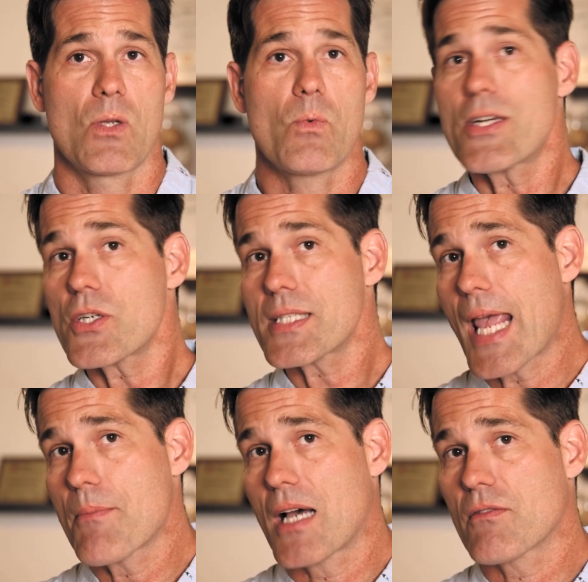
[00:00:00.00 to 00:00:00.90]
We just
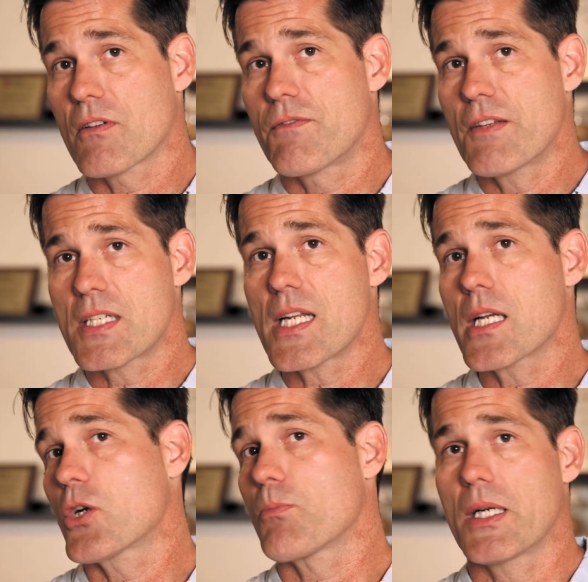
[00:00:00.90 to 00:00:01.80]
came out of a
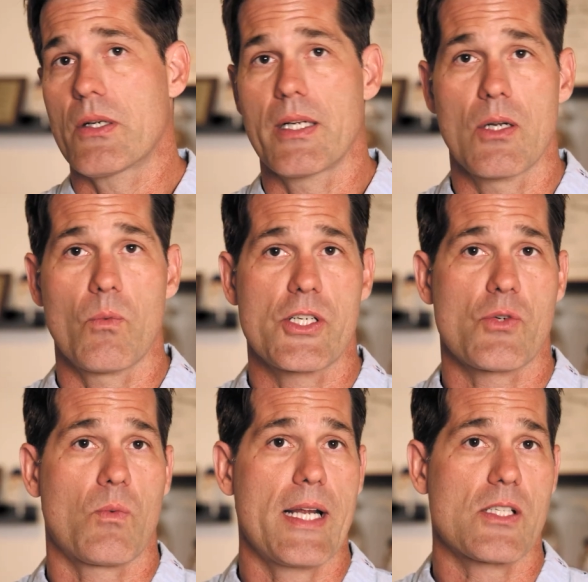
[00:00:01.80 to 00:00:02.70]
15-year period in
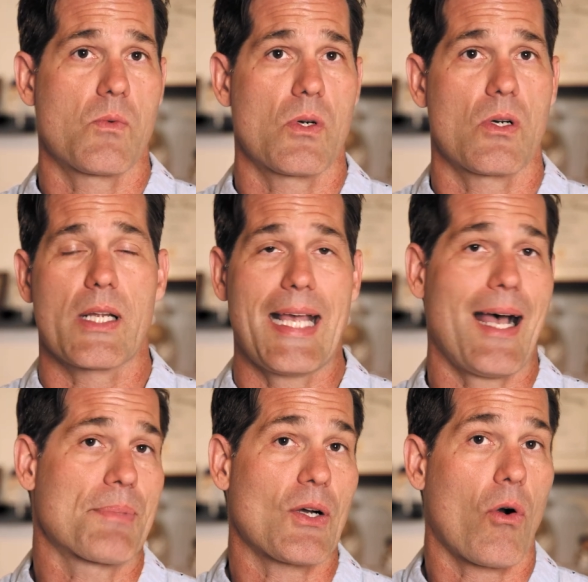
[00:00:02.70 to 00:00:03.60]
which rates were
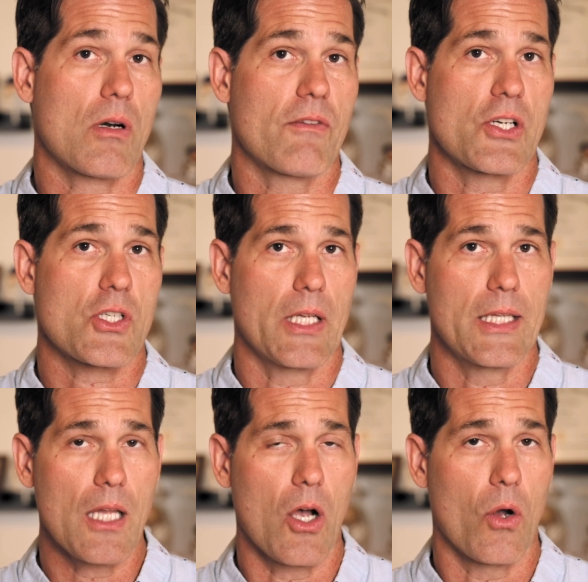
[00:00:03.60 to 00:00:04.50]
kept artificially
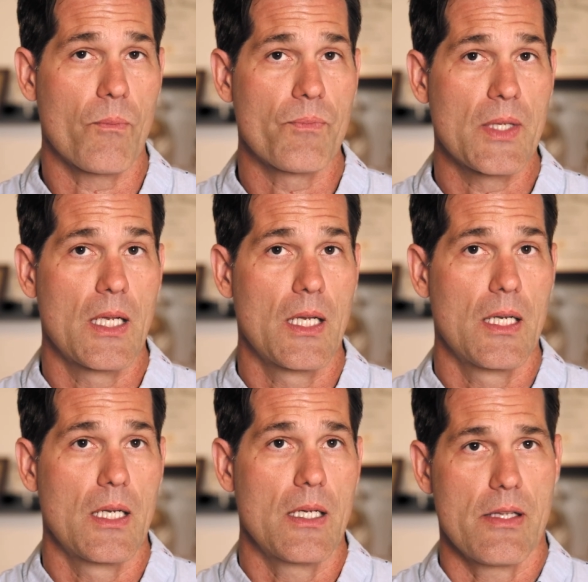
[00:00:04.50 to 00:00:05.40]
low.
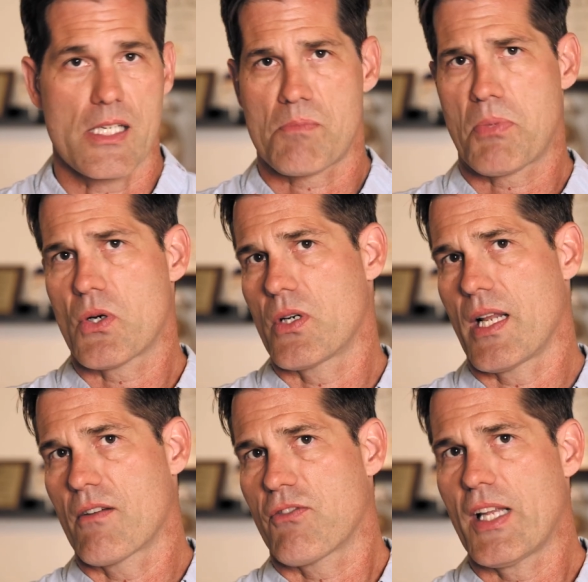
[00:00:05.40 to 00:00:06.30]
This
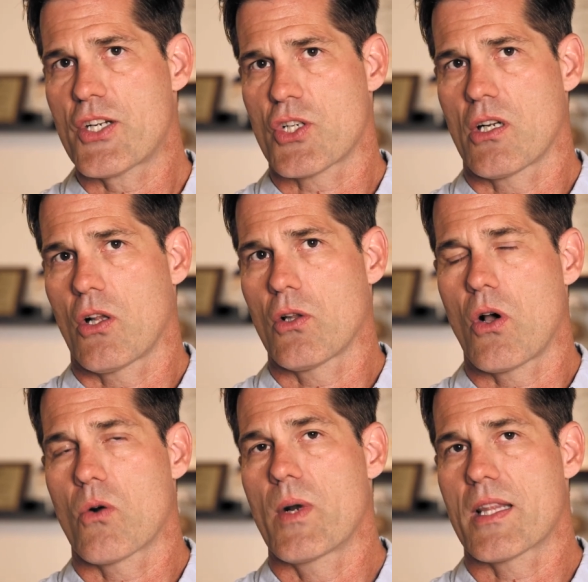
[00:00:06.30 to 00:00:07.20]
spurred inflation
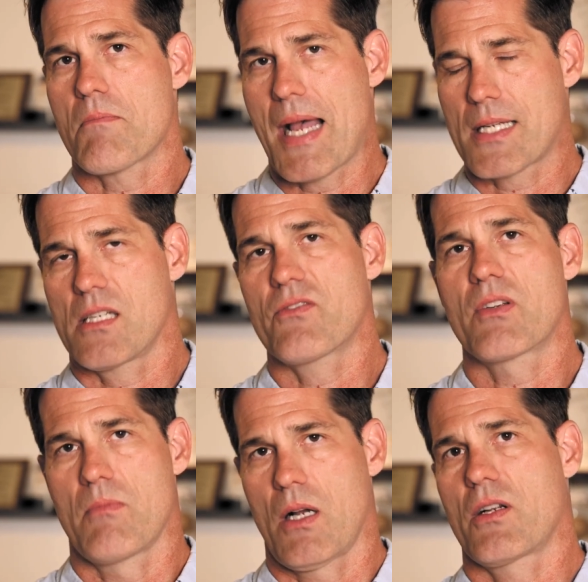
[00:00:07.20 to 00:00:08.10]
along with
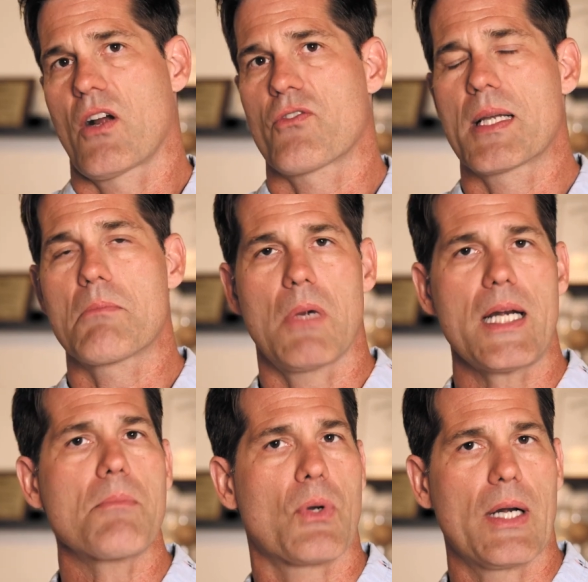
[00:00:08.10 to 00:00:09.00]
massive government
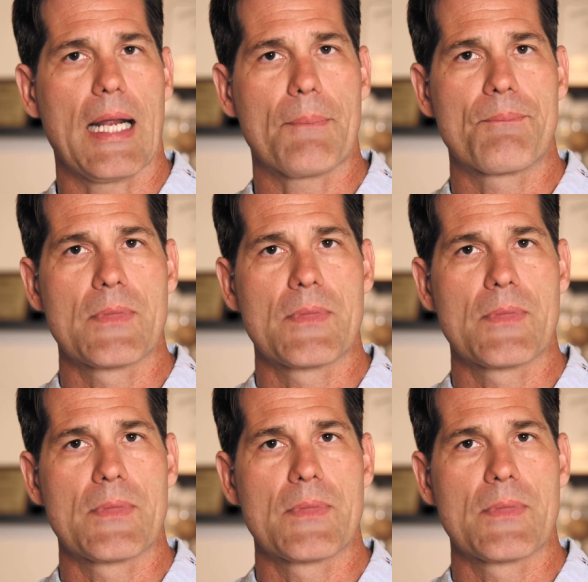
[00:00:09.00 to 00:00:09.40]
money printing.